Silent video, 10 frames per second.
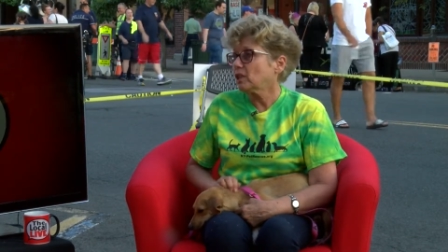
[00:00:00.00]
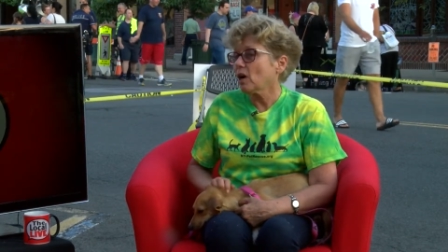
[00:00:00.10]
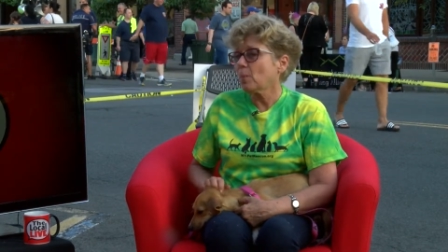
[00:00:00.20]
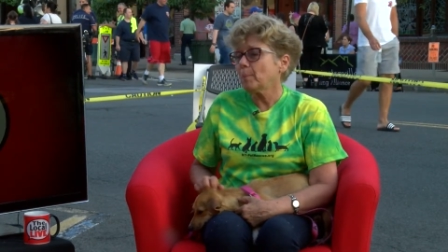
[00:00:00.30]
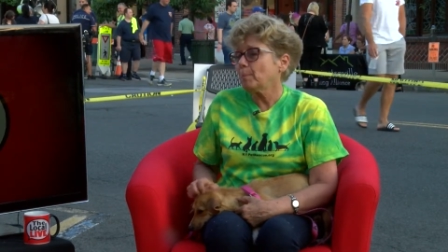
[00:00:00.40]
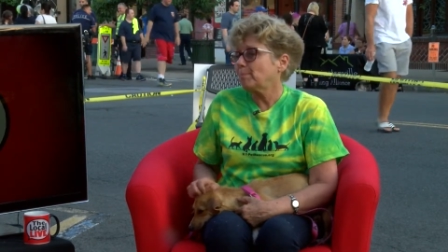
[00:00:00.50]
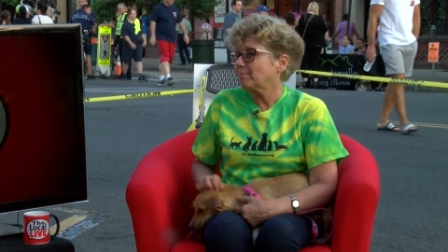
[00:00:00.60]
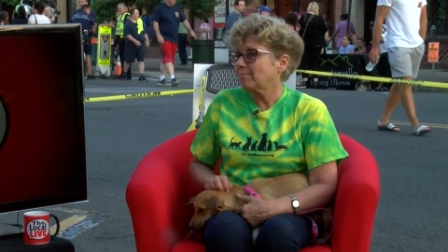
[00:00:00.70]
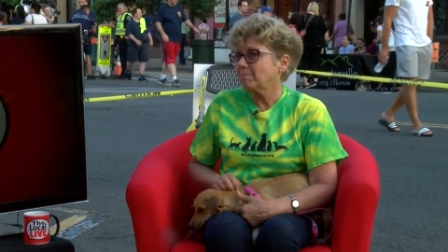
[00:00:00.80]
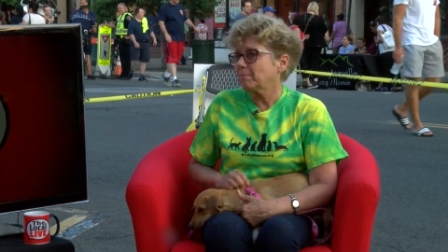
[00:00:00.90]
So
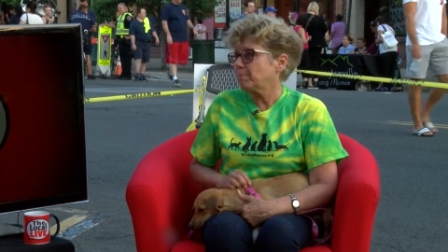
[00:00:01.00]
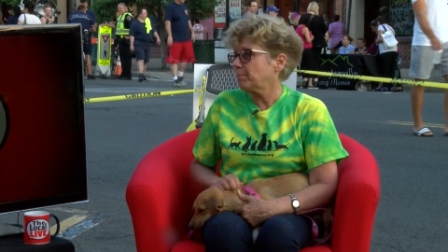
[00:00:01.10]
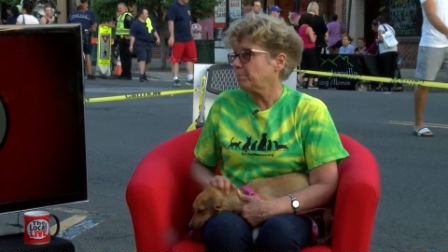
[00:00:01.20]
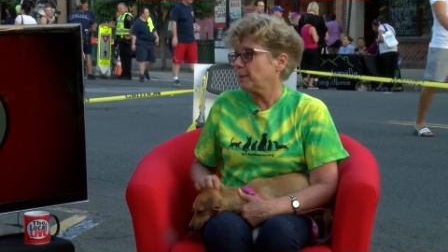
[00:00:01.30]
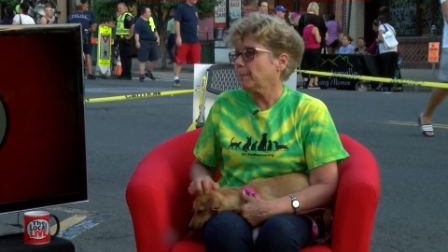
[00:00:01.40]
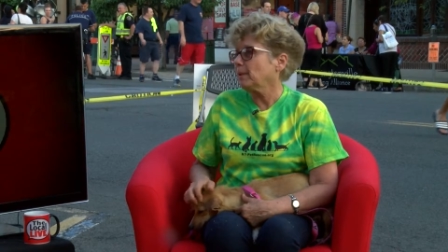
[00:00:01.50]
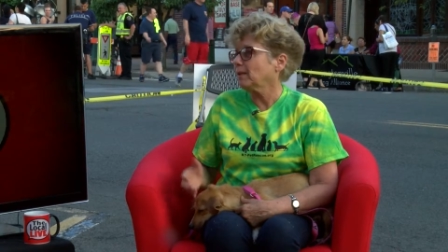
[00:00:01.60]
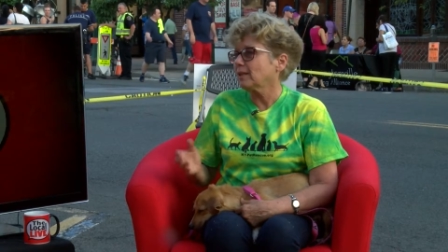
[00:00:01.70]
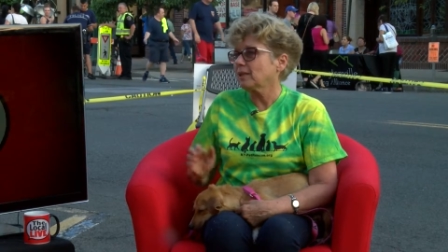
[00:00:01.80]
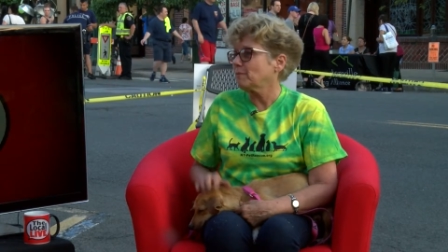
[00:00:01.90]
people
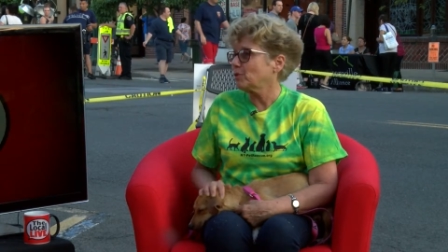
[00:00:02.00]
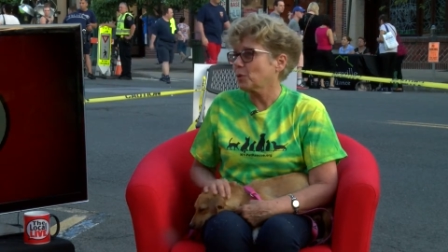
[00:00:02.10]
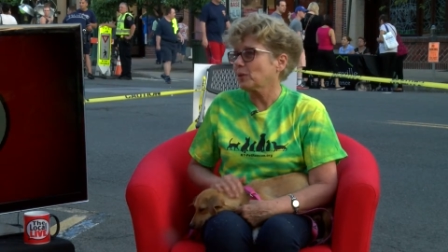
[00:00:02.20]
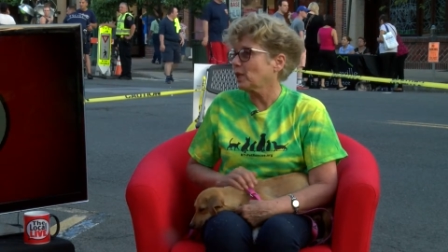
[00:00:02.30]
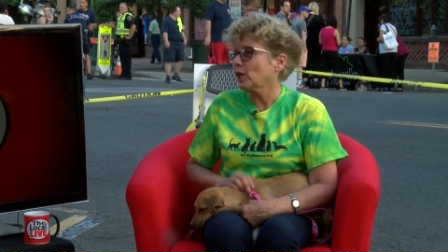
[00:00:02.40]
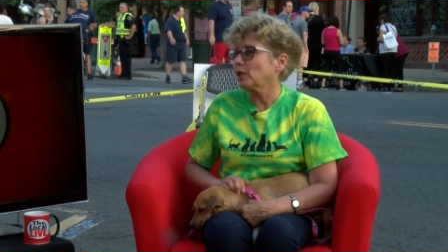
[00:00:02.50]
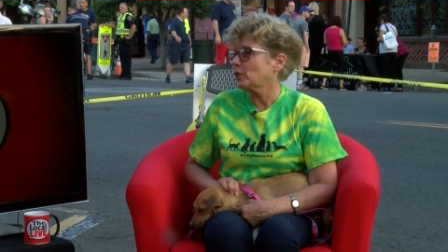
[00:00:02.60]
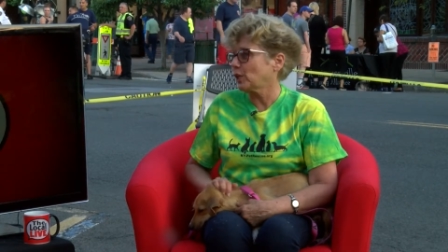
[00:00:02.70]
are going to do what they're going to do.